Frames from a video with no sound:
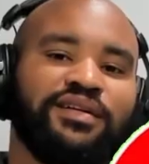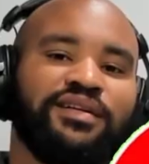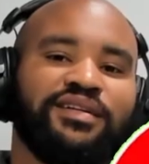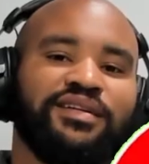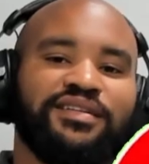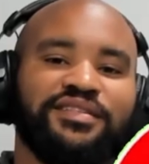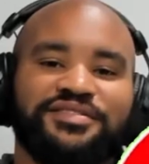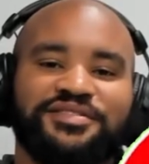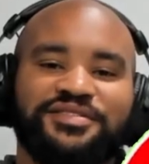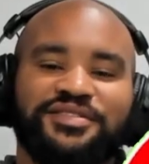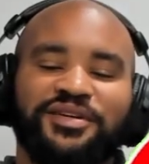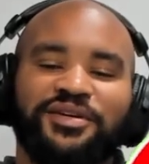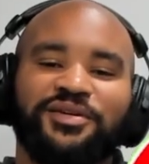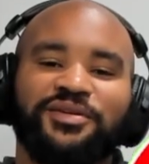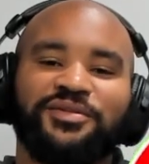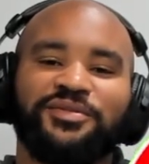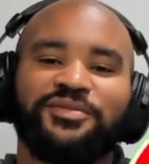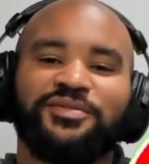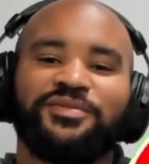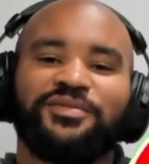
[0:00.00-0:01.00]

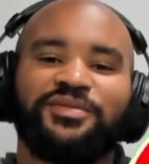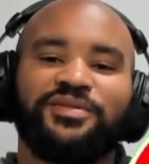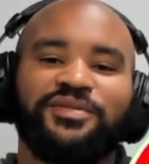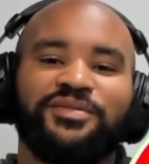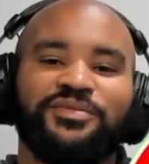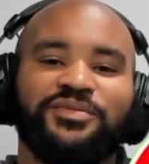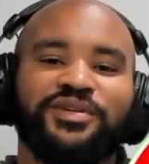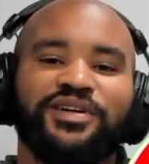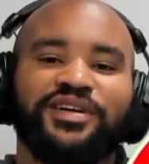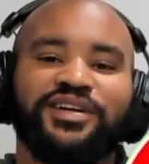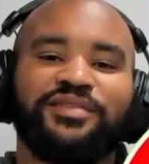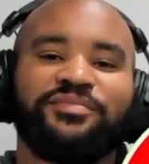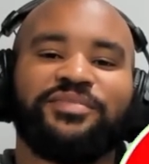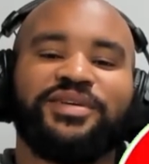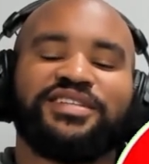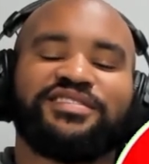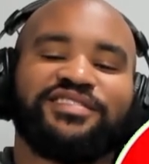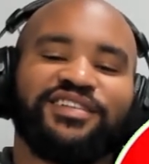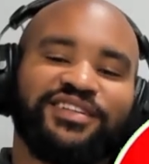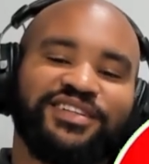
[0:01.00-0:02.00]
So we're gonna be
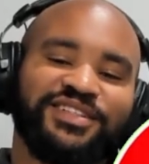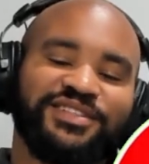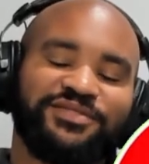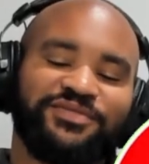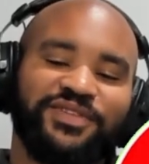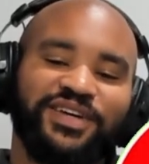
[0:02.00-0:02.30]
starting this